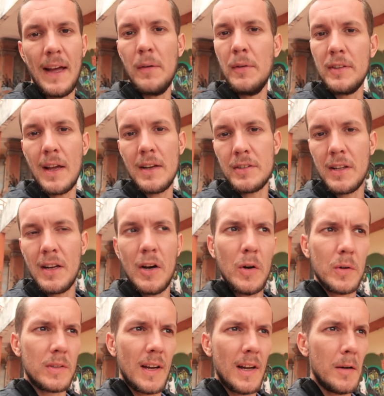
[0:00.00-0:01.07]
That was actually a
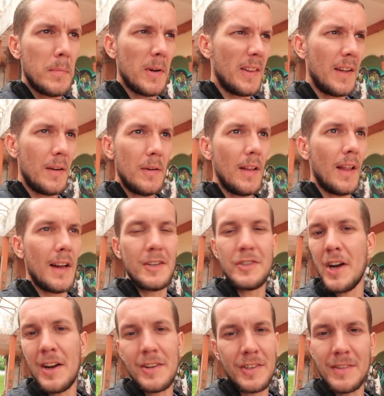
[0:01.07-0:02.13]
hotel, but they were like
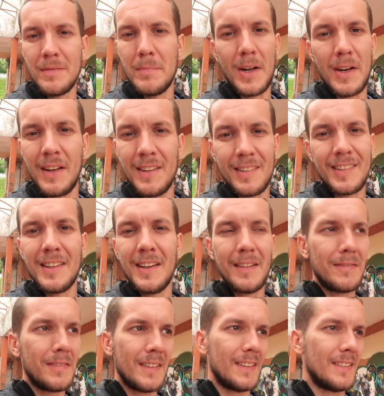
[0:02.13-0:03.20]
charging money and
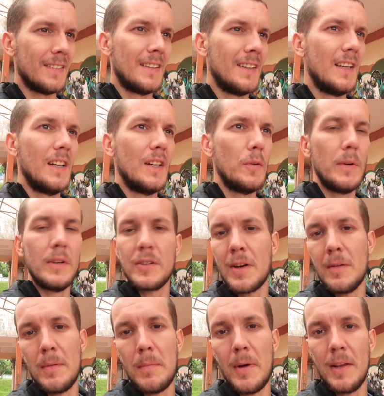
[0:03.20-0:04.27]
stuff, and we just
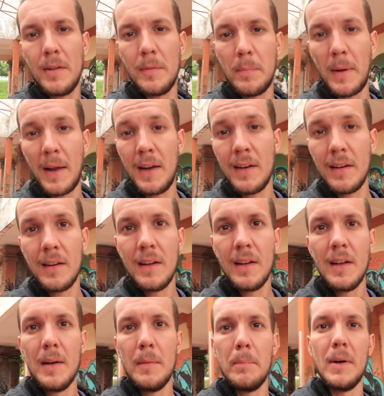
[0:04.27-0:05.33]
couldn't be bothered paying.
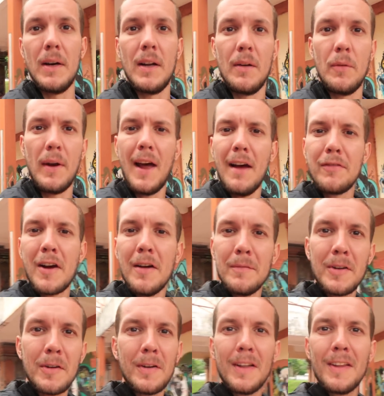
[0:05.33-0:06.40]
But we have
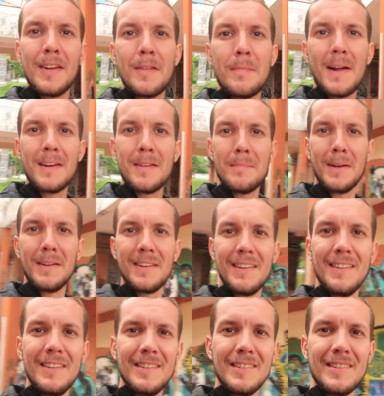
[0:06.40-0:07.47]
come to another abandoned
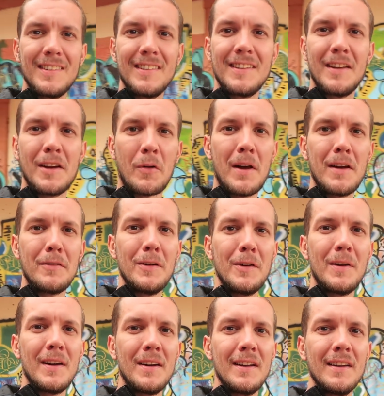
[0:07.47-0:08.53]
building. There's quite a few
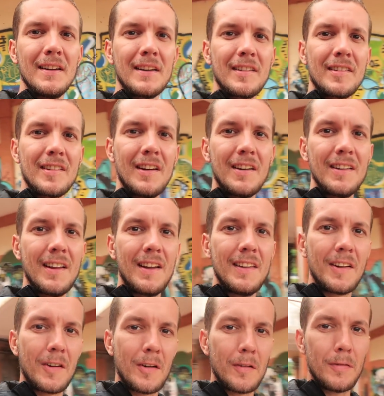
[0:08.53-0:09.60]
around here. You see all like
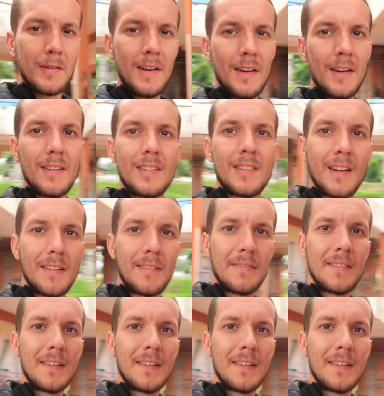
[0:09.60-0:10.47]
the graffiti and stuff.